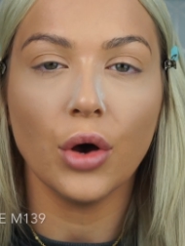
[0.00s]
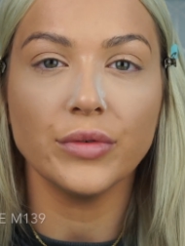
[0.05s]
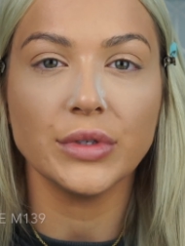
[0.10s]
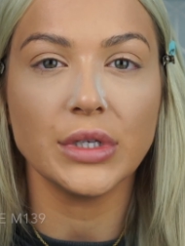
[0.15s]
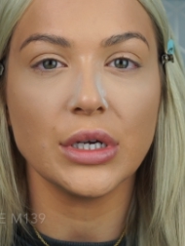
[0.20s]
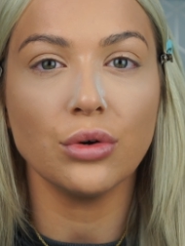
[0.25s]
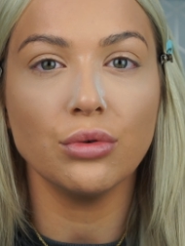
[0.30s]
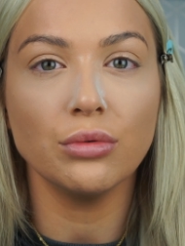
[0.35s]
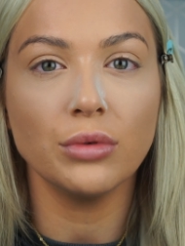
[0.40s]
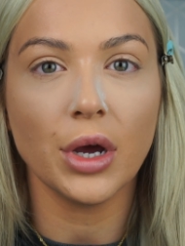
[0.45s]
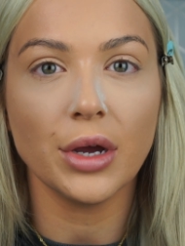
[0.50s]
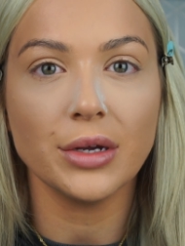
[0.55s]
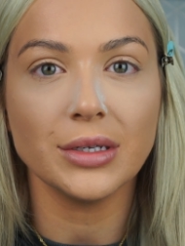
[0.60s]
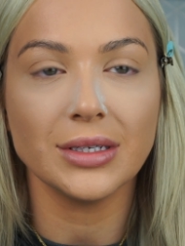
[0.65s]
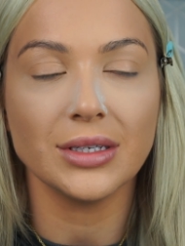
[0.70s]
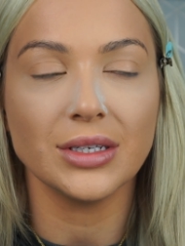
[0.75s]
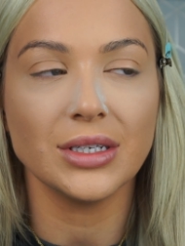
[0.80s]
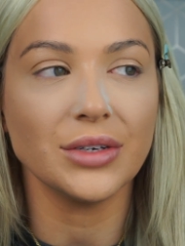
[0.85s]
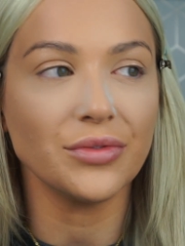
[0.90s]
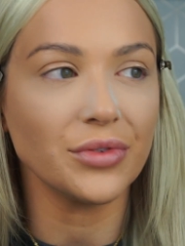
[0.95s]
Obviously all
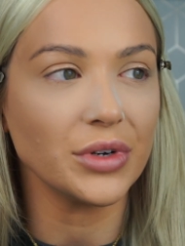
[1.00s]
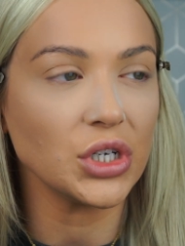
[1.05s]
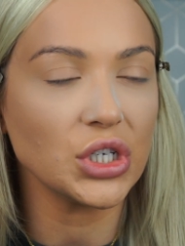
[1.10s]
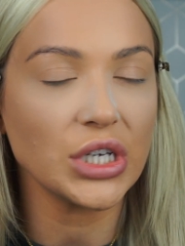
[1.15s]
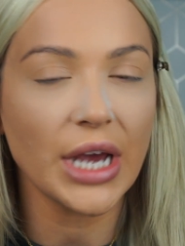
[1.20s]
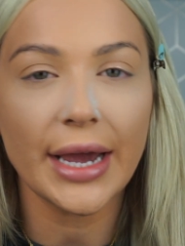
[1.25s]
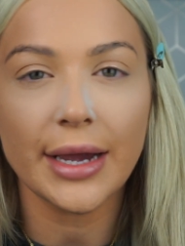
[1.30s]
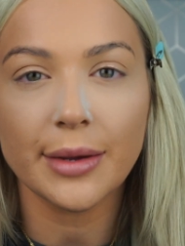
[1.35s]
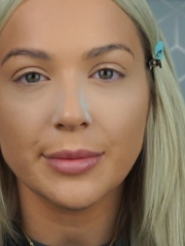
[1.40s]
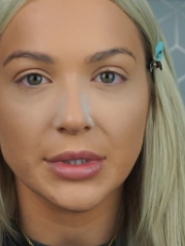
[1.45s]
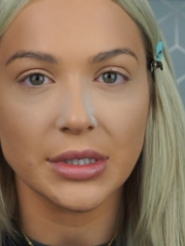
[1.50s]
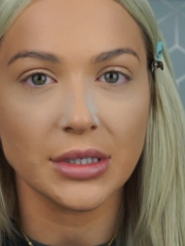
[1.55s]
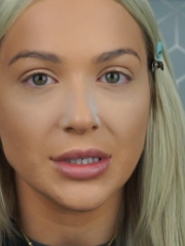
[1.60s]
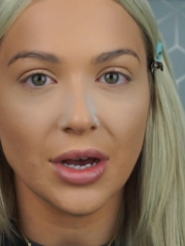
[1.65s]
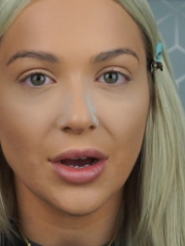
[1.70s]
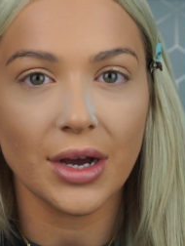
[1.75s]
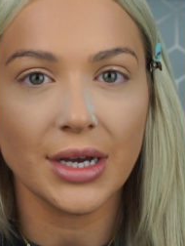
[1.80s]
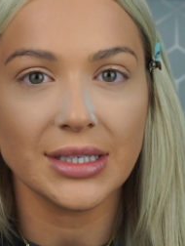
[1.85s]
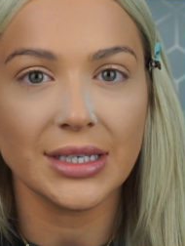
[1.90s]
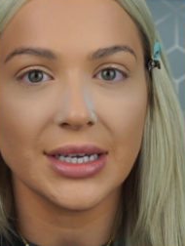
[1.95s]
noses are different shapes and
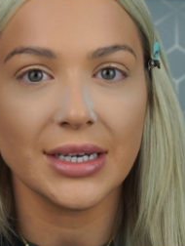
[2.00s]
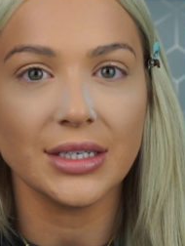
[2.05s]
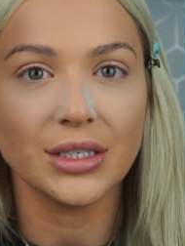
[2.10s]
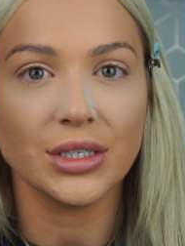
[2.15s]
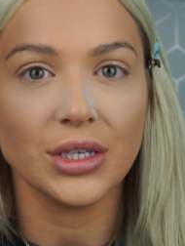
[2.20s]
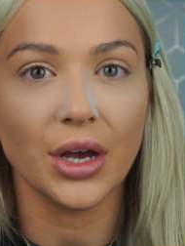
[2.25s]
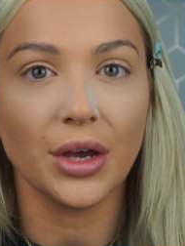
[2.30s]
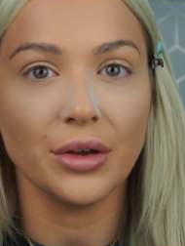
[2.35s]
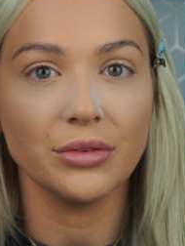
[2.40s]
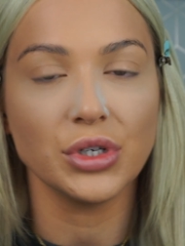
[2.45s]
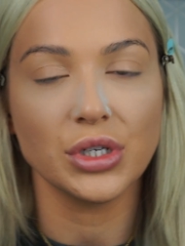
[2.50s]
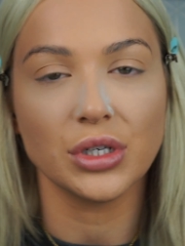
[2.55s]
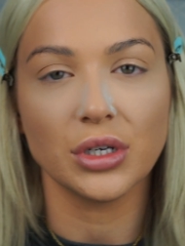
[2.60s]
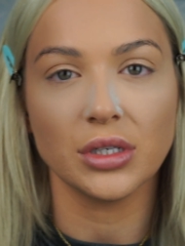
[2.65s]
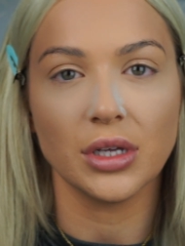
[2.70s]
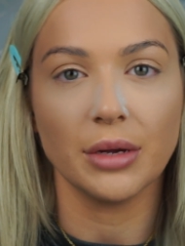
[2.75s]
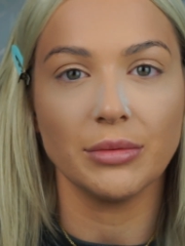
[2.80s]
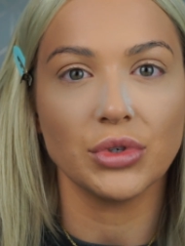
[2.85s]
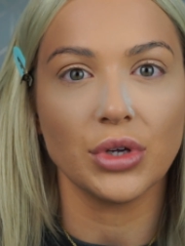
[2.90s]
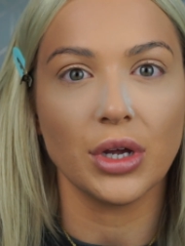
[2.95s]
sizes, so just
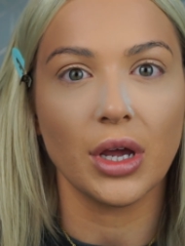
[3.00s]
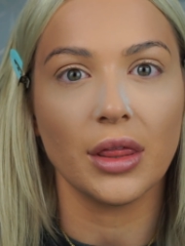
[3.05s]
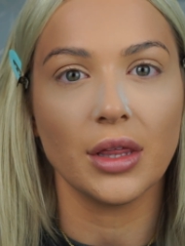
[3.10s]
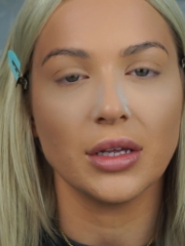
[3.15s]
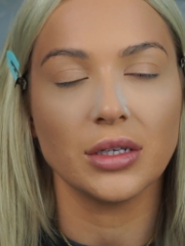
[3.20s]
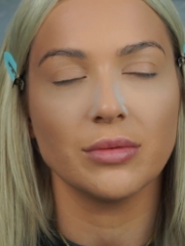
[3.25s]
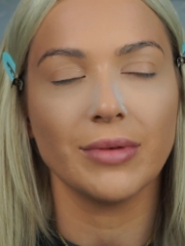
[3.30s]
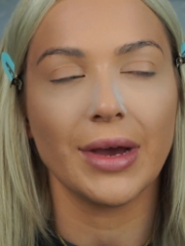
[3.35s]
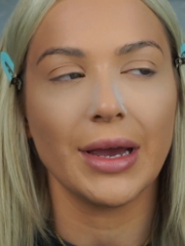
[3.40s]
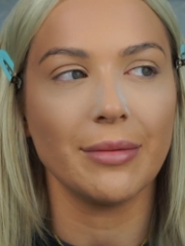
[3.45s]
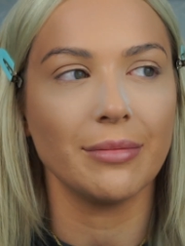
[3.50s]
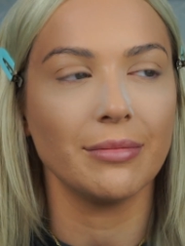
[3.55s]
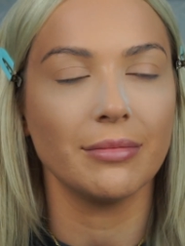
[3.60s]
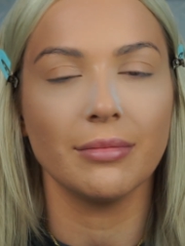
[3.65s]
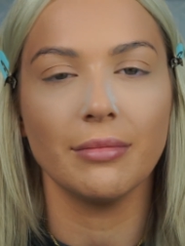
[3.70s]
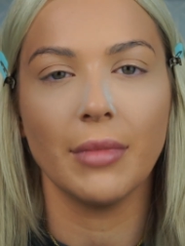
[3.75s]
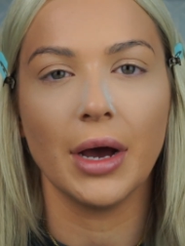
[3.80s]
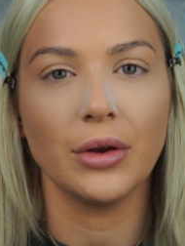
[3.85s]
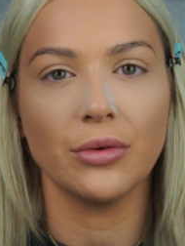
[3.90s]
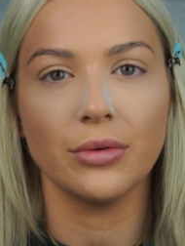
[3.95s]
because I'm doing it this way
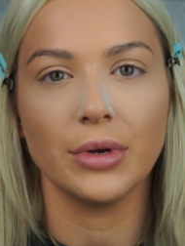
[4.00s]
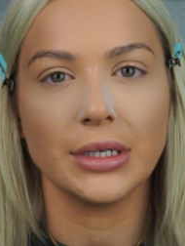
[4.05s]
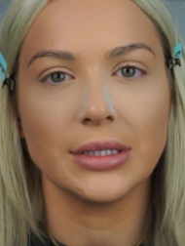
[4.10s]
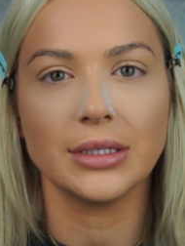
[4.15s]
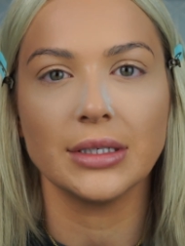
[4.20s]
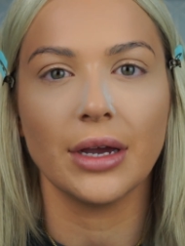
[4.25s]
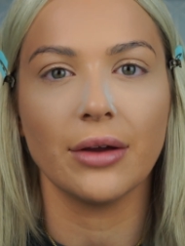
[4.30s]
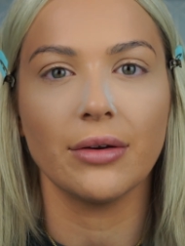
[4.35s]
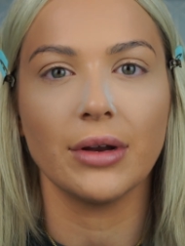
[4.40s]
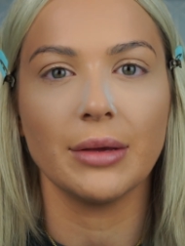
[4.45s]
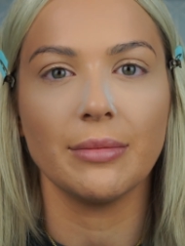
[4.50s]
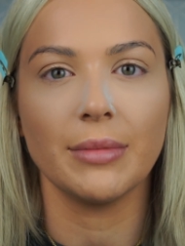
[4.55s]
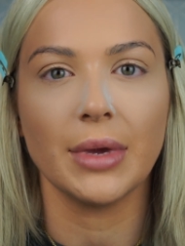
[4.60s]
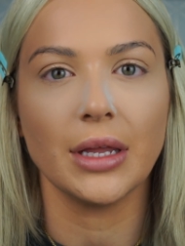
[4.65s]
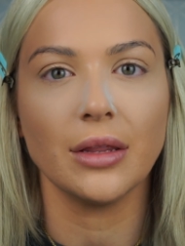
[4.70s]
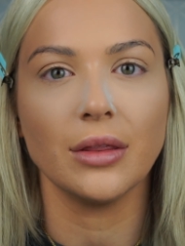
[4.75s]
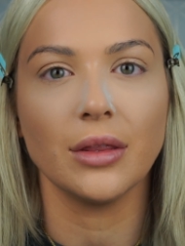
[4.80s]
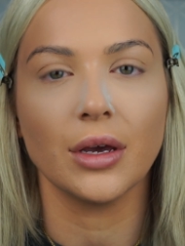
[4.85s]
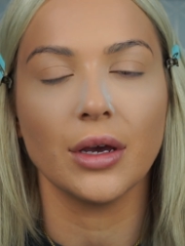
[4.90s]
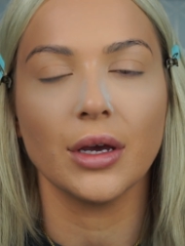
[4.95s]
might not necessarily
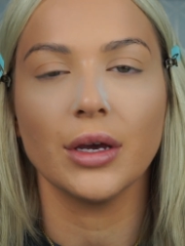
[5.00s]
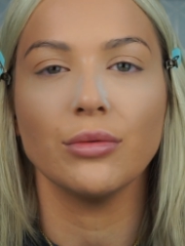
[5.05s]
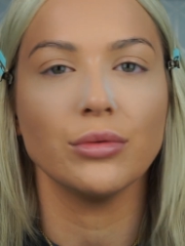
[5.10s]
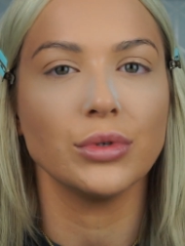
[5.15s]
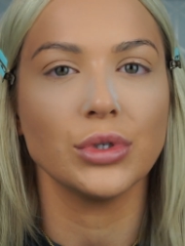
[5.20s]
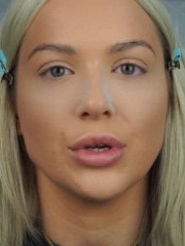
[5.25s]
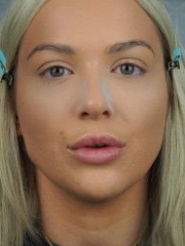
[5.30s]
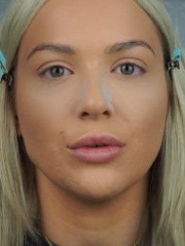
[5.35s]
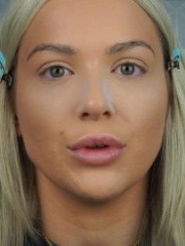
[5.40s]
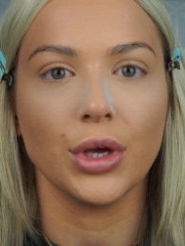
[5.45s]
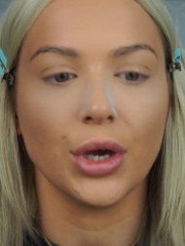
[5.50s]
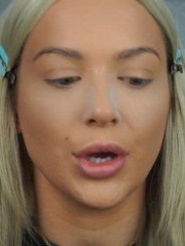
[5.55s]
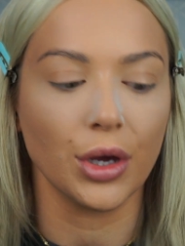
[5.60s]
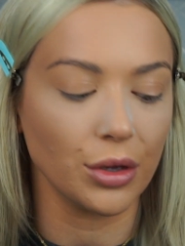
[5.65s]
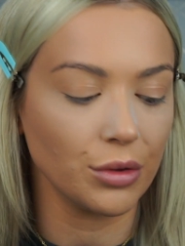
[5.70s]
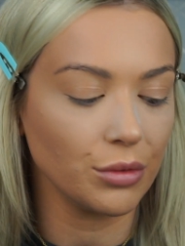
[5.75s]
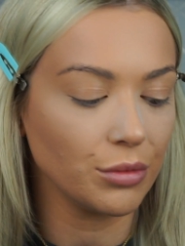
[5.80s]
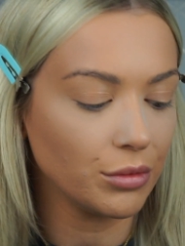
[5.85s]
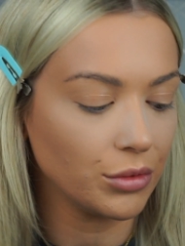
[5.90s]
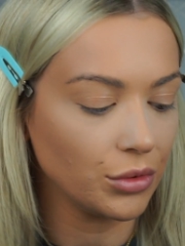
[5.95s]
mean that it will suit
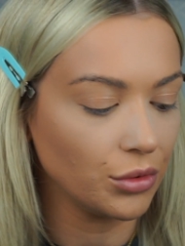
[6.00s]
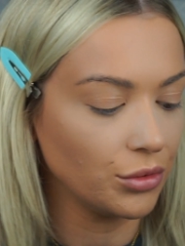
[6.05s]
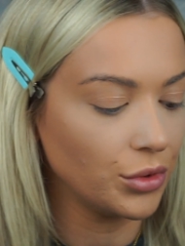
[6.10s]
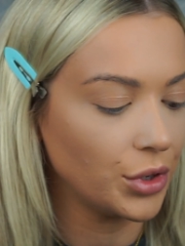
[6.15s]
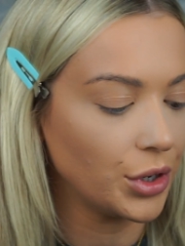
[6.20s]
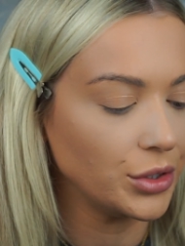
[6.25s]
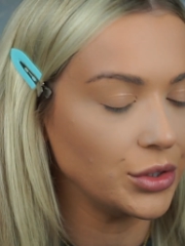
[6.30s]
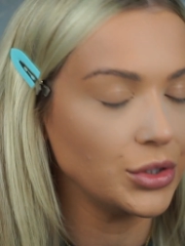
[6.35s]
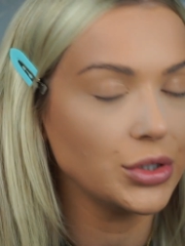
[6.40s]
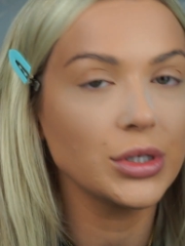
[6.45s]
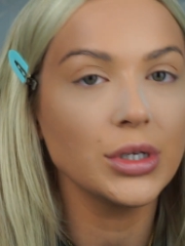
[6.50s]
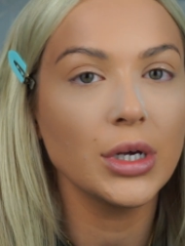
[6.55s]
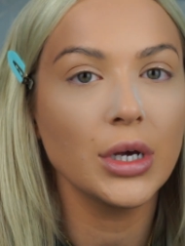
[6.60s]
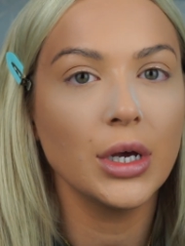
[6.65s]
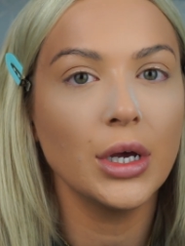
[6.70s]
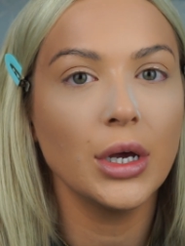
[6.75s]
you, your nose.